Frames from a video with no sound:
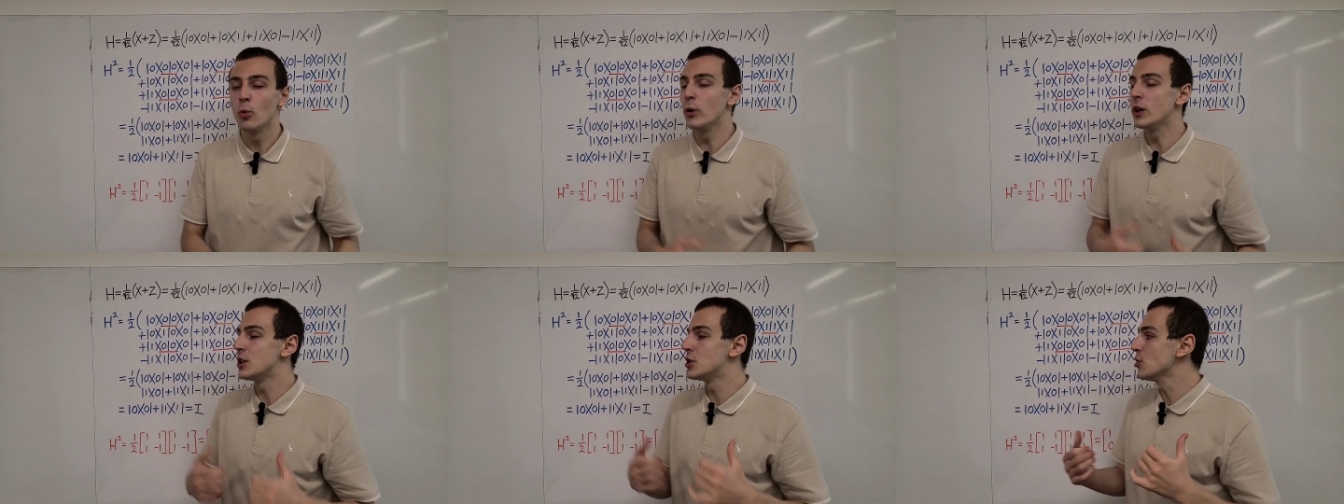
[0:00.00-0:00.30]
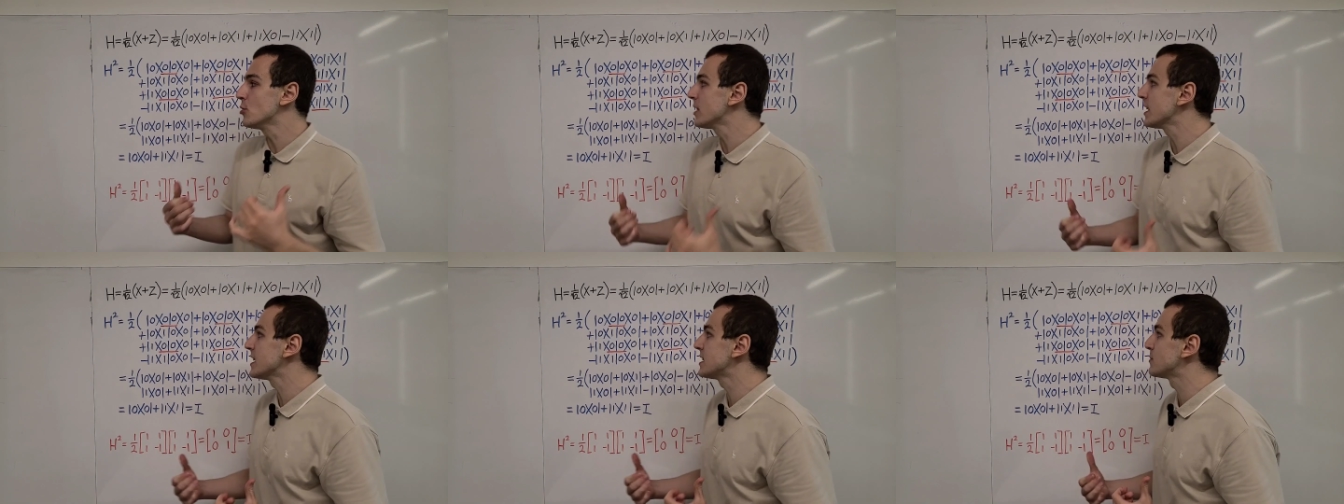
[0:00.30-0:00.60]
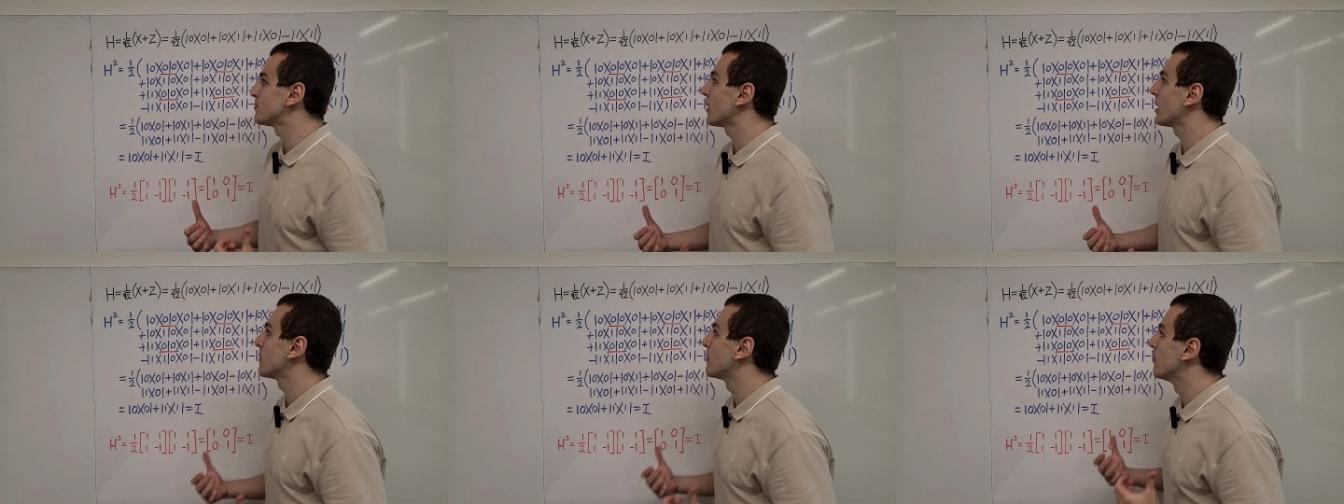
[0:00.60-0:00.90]
We do
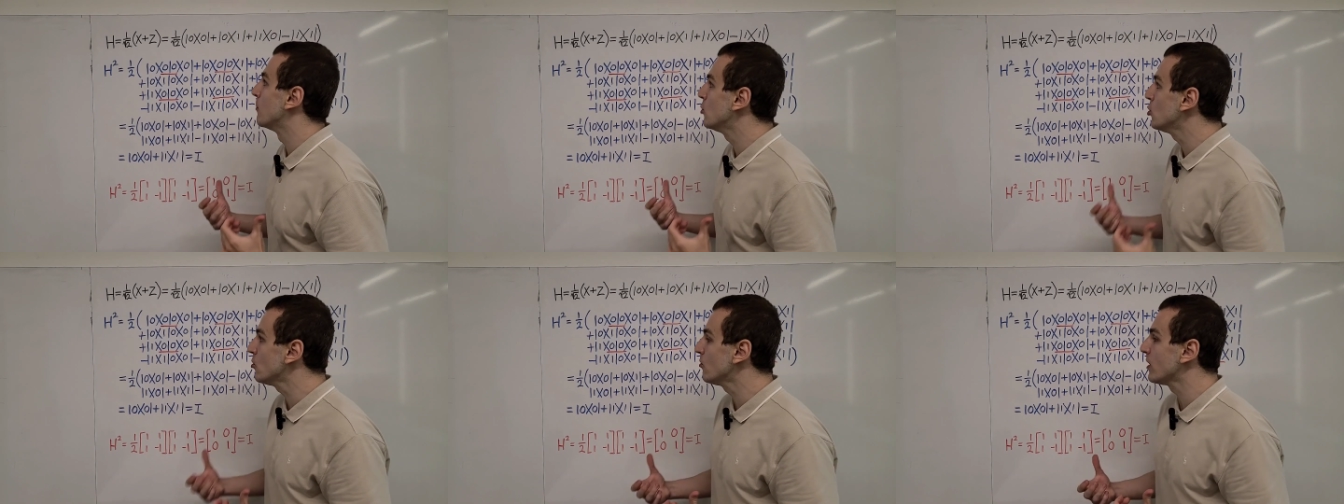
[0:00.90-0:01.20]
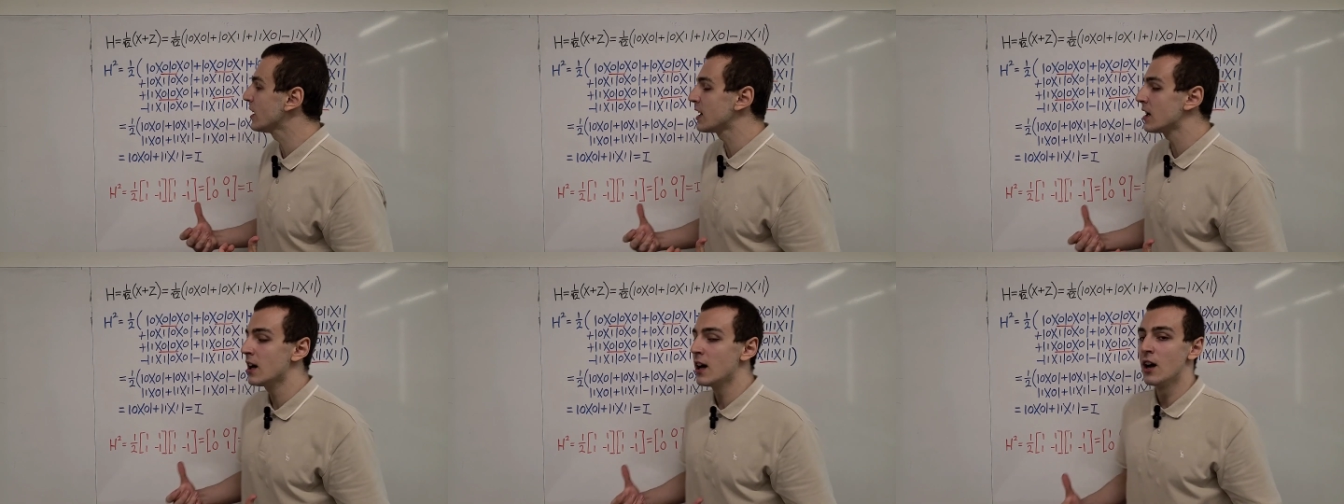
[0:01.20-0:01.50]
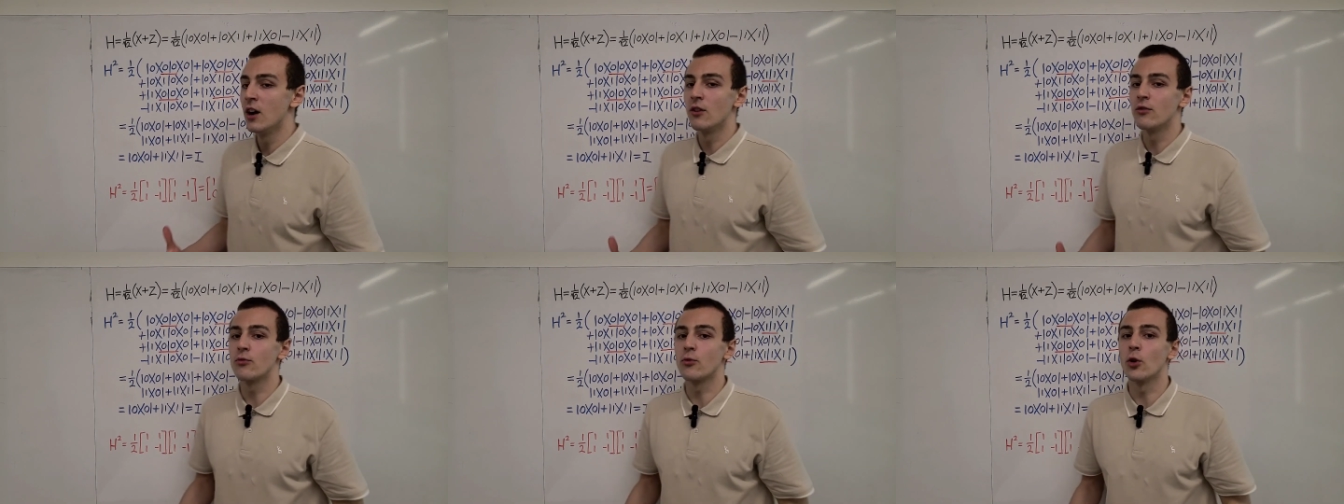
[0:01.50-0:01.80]
this by
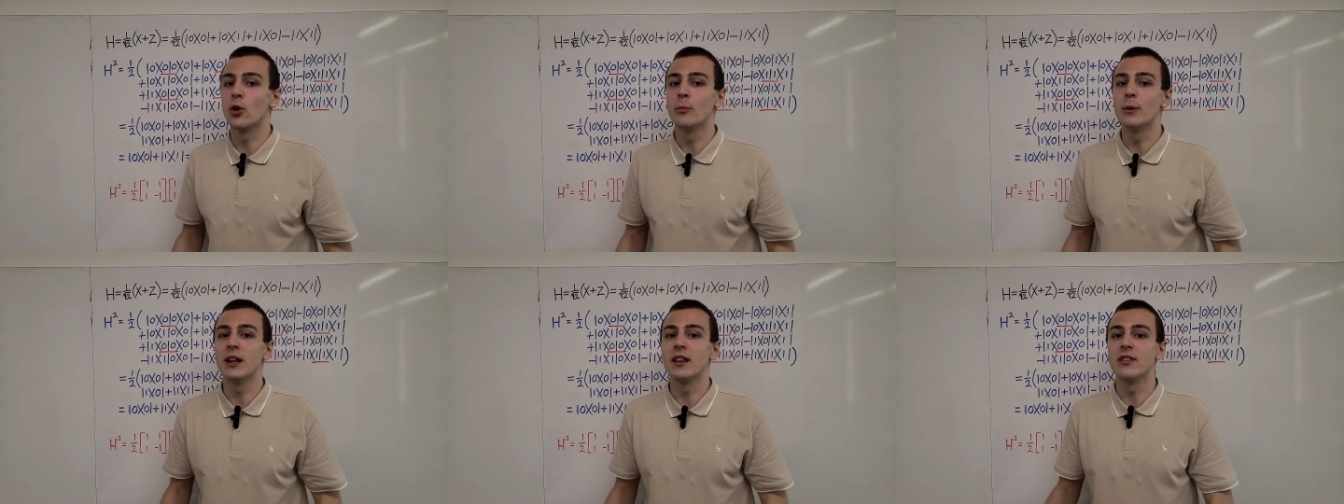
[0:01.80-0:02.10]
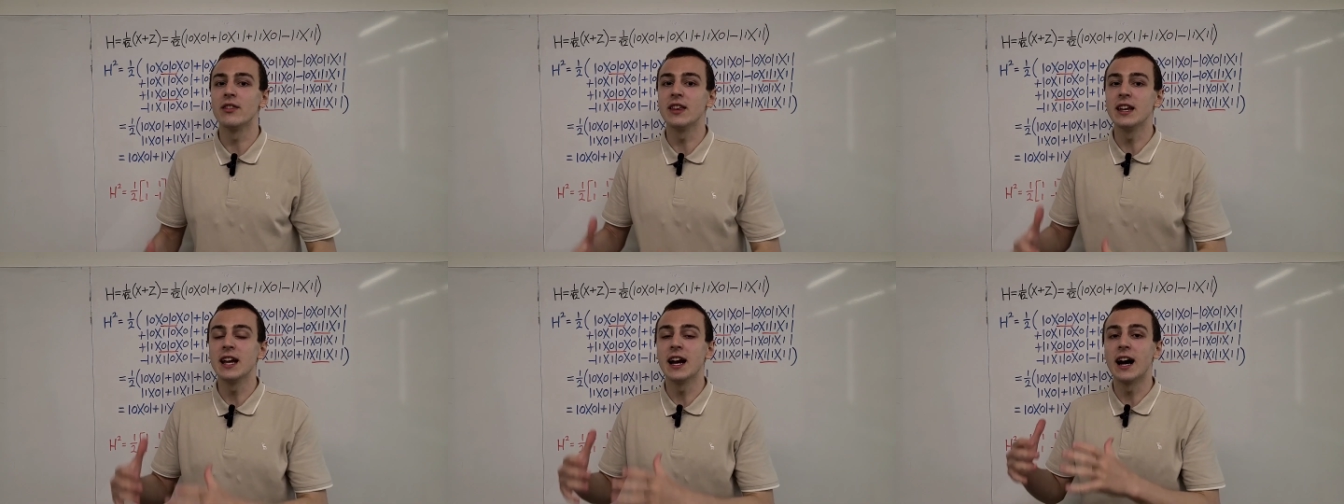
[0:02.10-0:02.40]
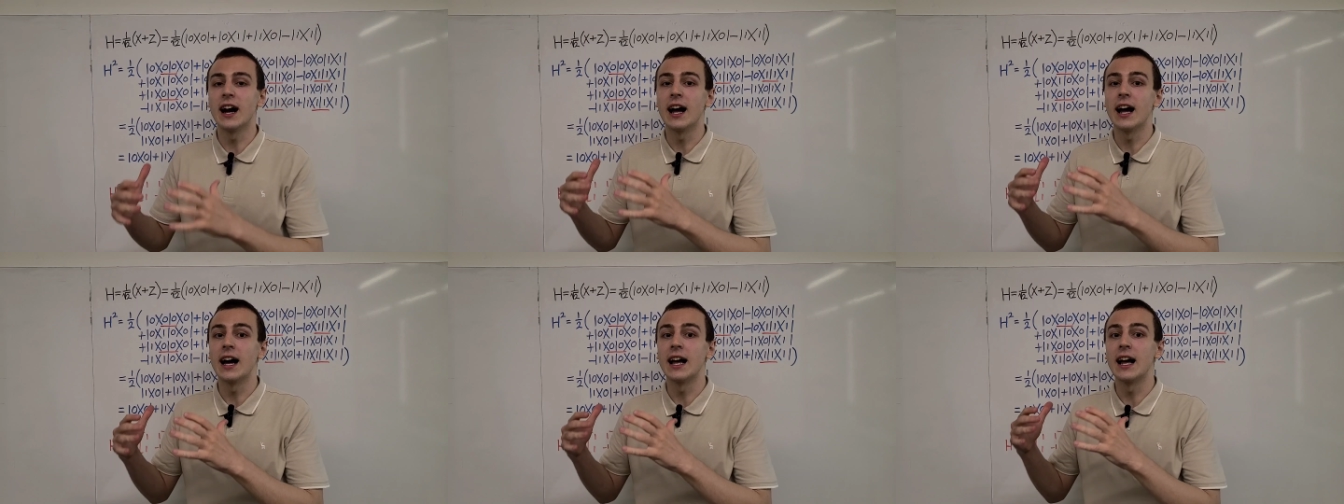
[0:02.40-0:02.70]
moving from
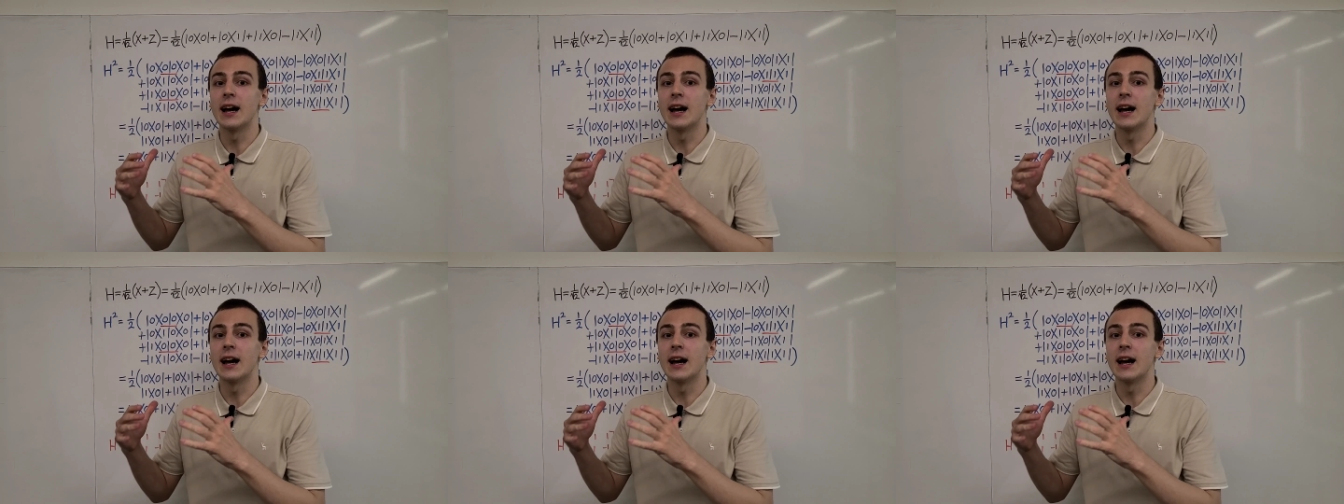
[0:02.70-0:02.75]
the